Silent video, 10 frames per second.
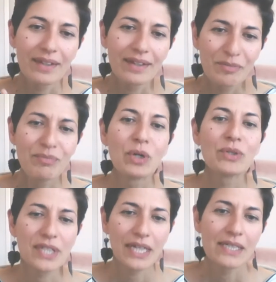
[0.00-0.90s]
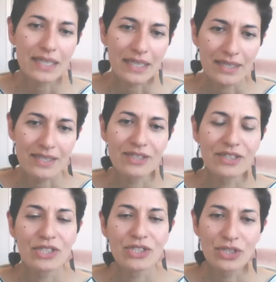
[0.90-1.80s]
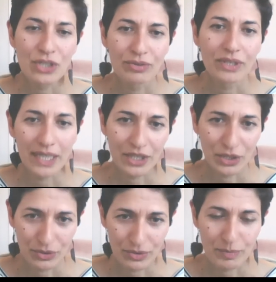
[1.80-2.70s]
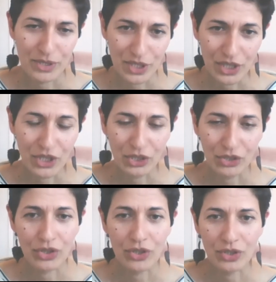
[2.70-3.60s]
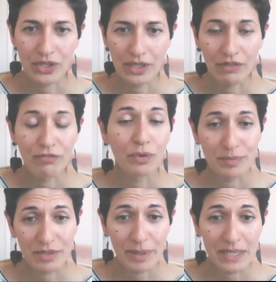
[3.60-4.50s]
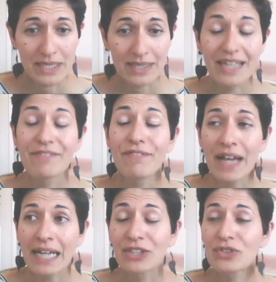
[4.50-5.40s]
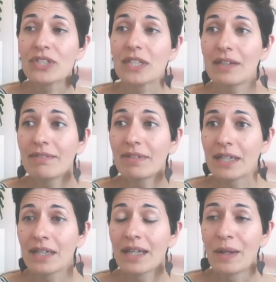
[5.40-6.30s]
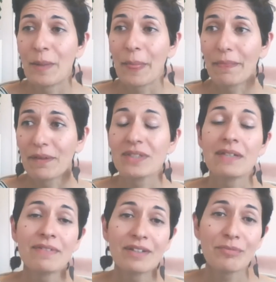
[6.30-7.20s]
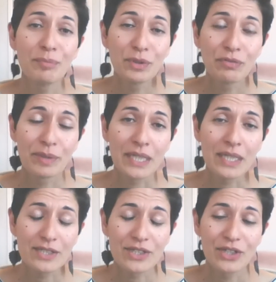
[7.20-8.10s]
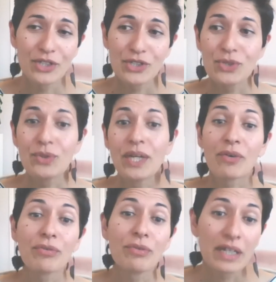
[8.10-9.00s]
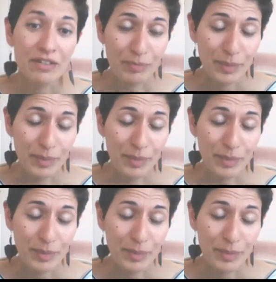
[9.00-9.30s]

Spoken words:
most NDs don't like those particular forms of medicine. In fact, there's even a movement to get rid of